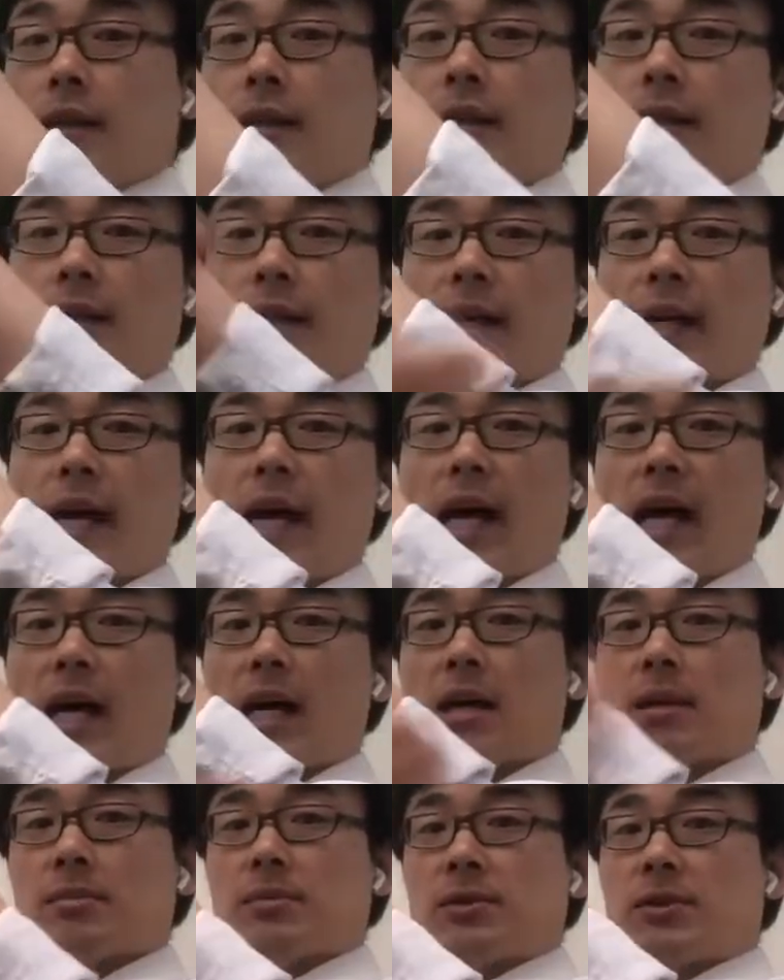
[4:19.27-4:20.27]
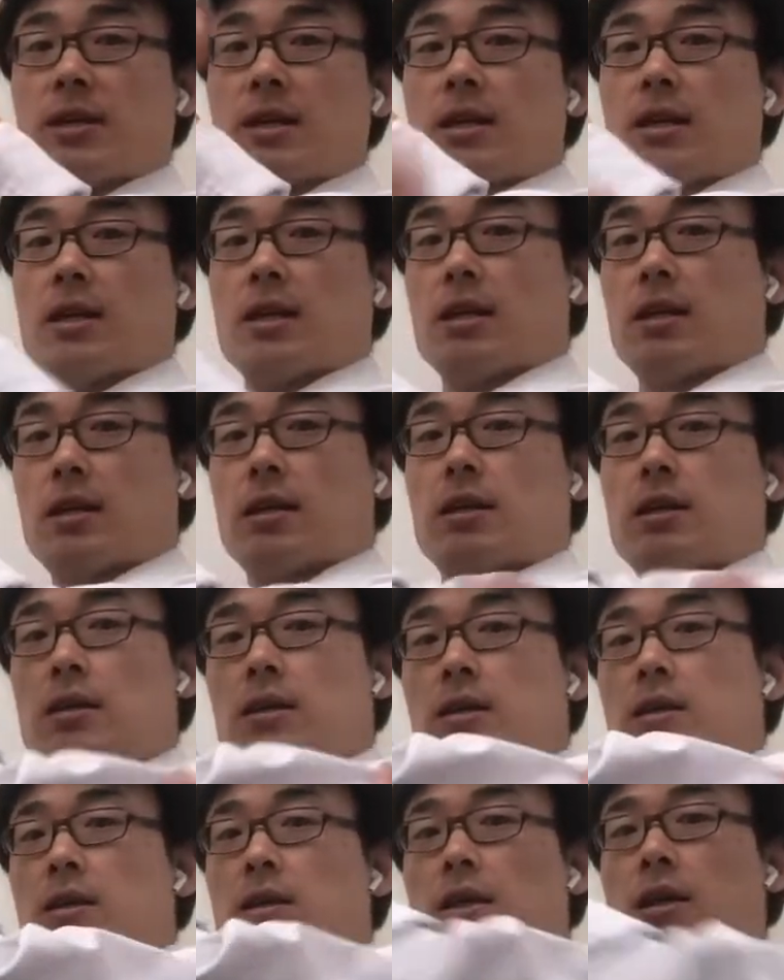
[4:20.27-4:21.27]
the arms
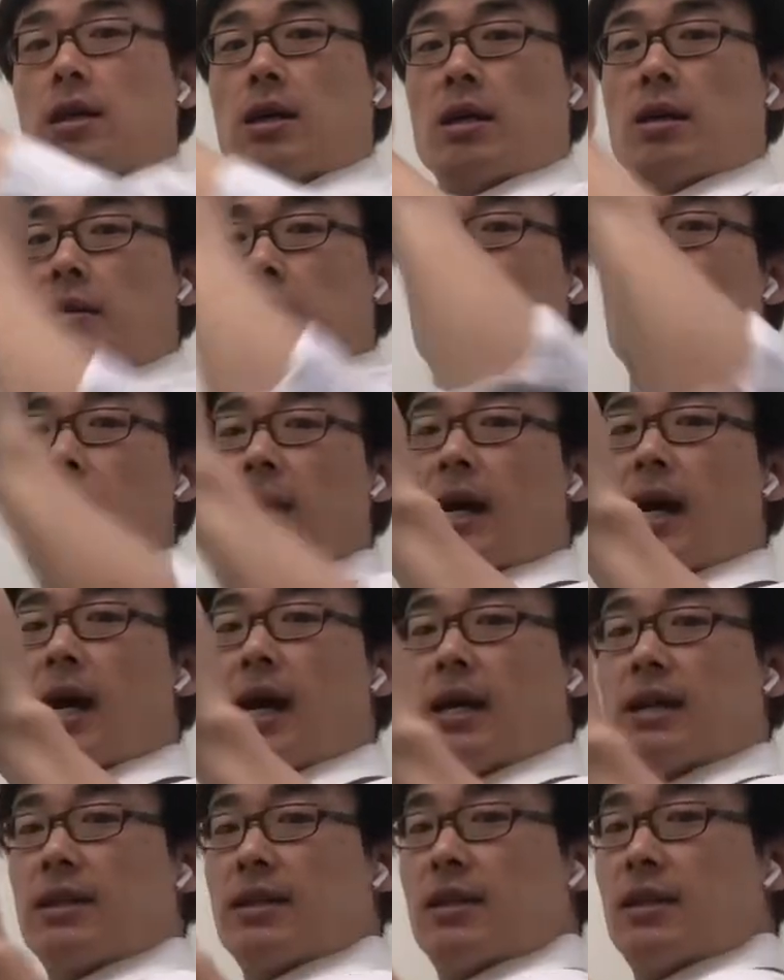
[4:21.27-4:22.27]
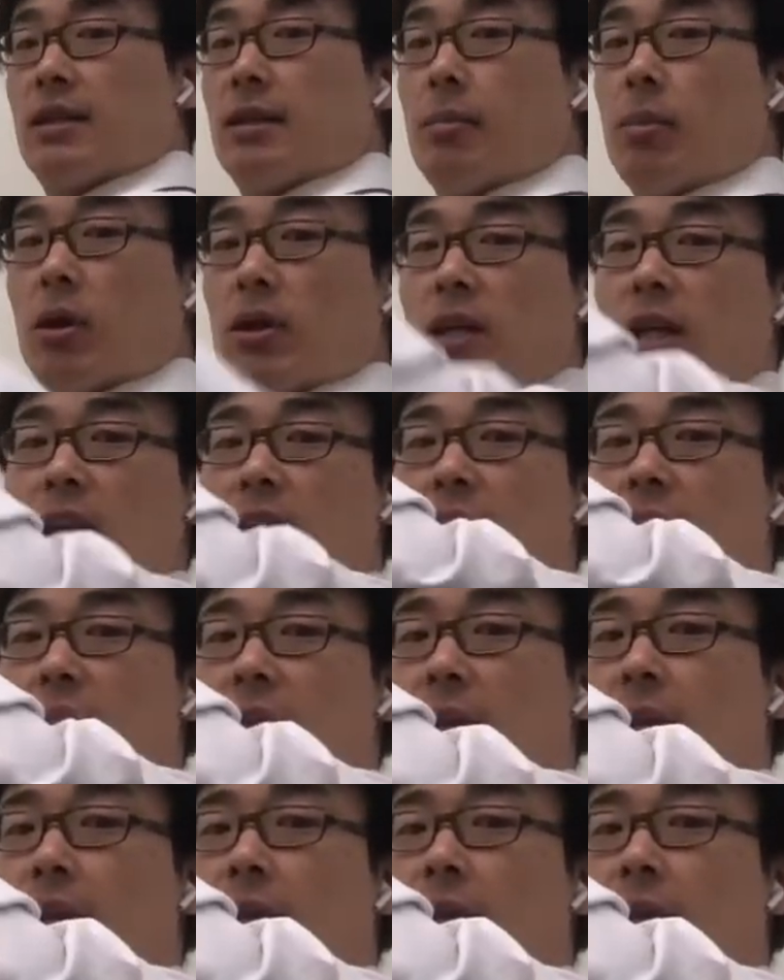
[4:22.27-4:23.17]
behind the body line.